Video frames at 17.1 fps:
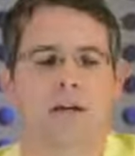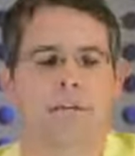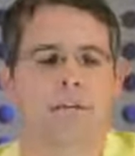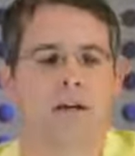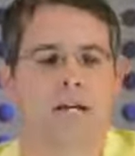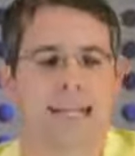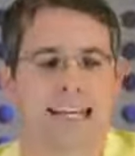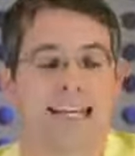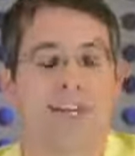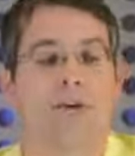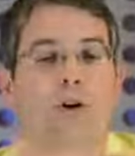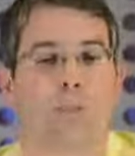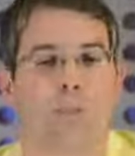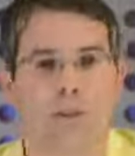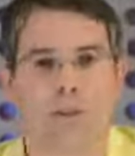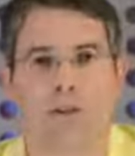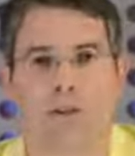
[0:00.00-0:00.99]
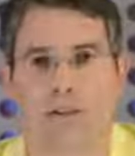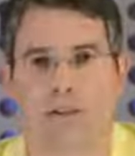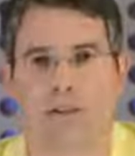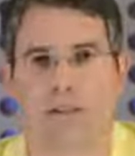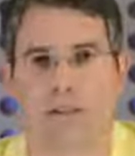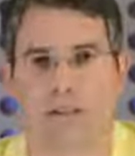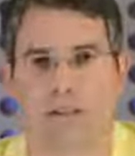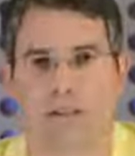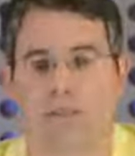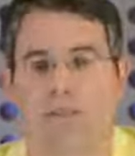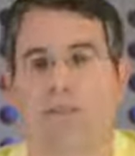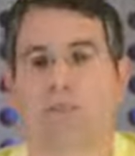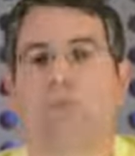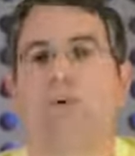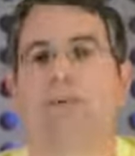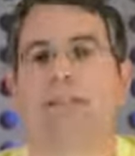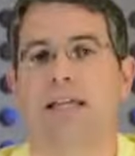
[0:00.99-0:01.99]
But in normal circumstances, we
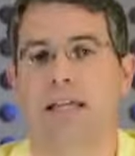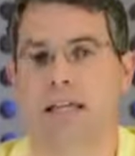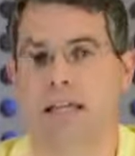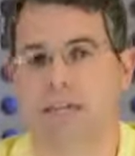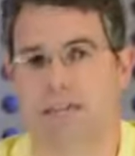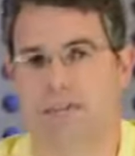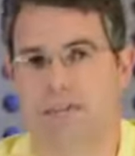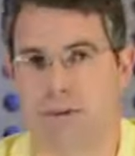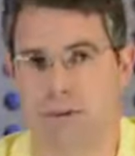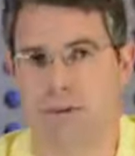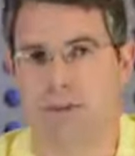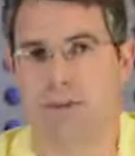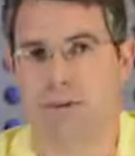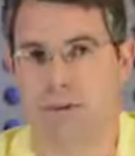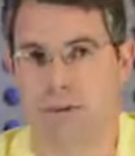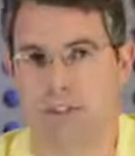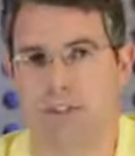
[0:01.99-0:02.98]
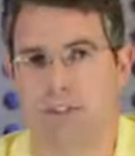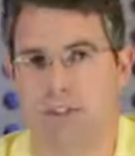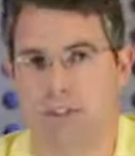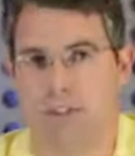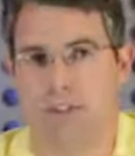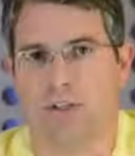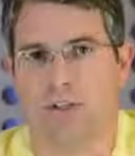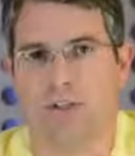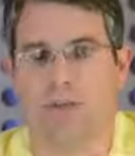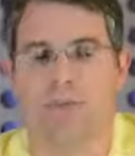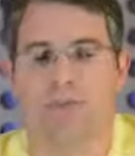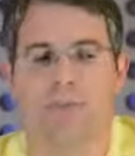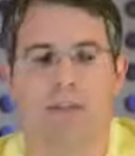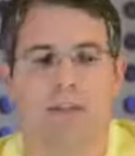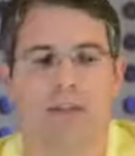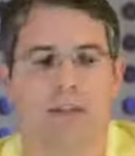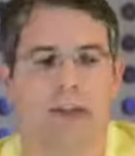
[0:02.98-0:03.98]
will take it as a very strong suggestion.
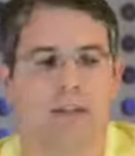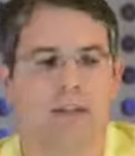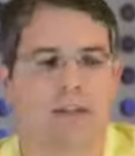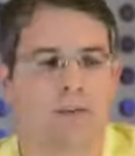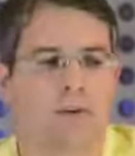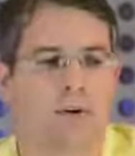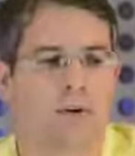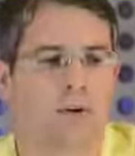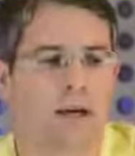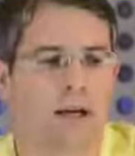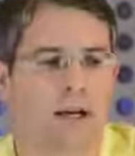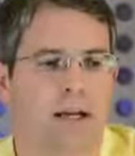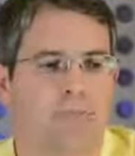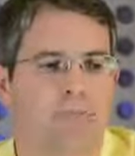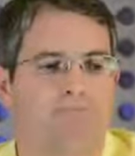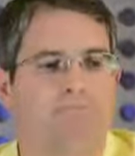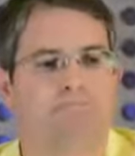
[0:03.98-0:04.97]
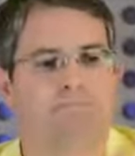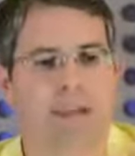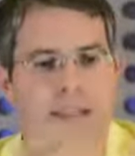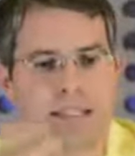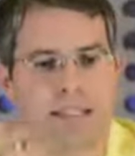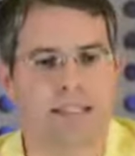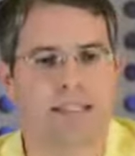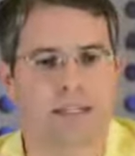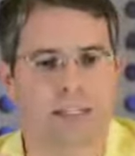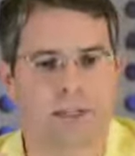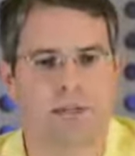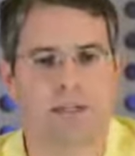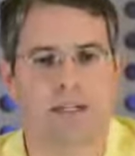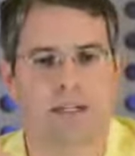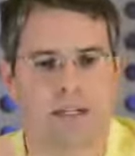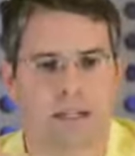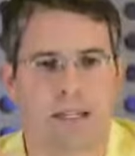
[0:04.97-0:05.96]
And so basically
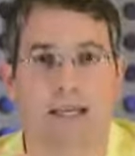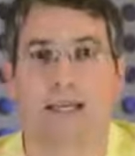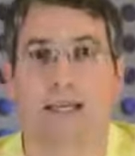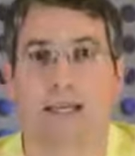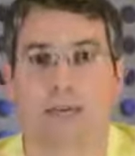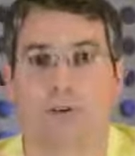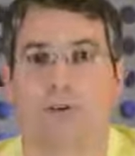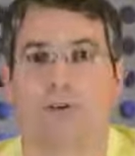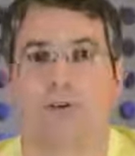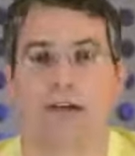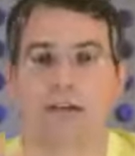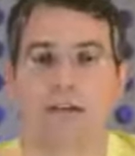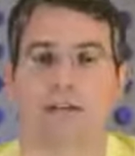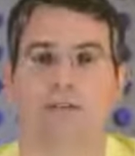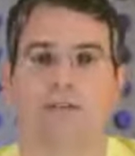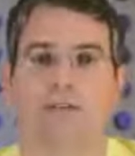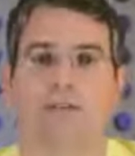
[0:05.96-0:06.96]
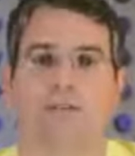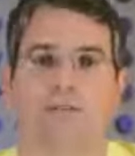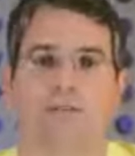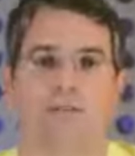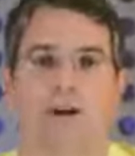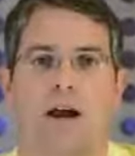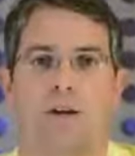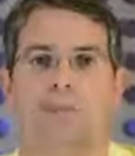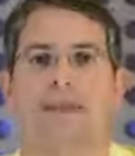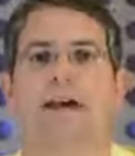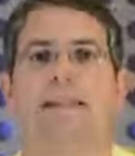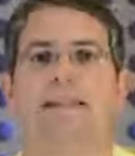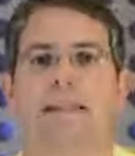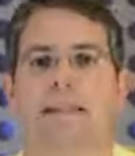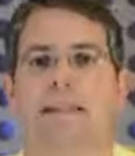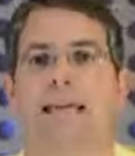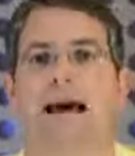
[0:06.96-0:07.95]
treat it a lot like nofollow, sort of drop that
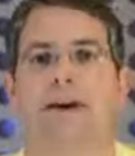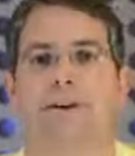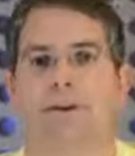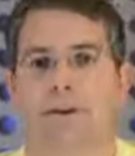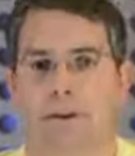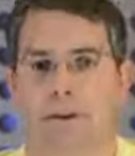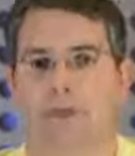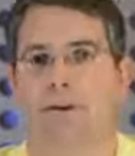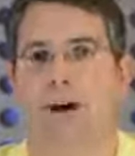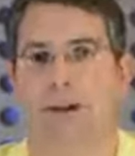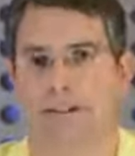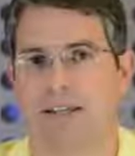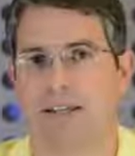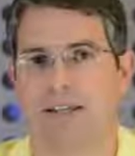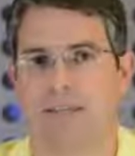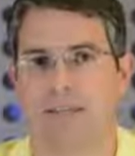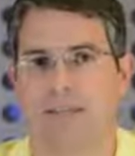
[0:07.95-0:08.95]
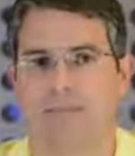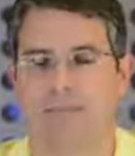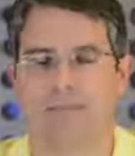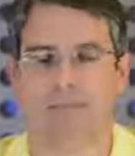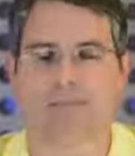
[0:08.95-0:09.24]
link out of our processing.